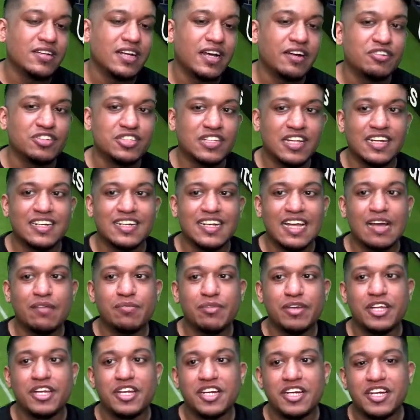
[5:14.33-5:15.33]
I was like damn
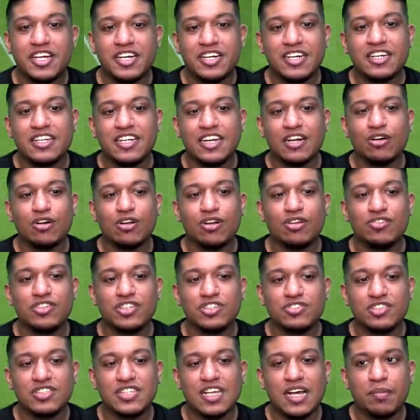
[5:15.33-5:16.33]
irritated that all of
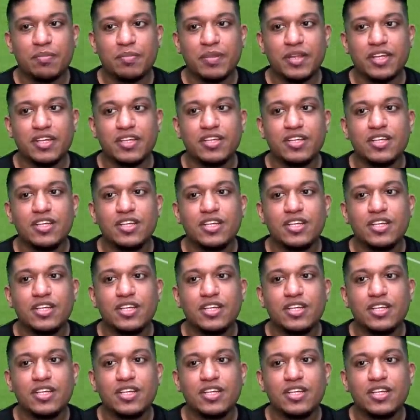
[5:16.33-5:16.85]
this was happening.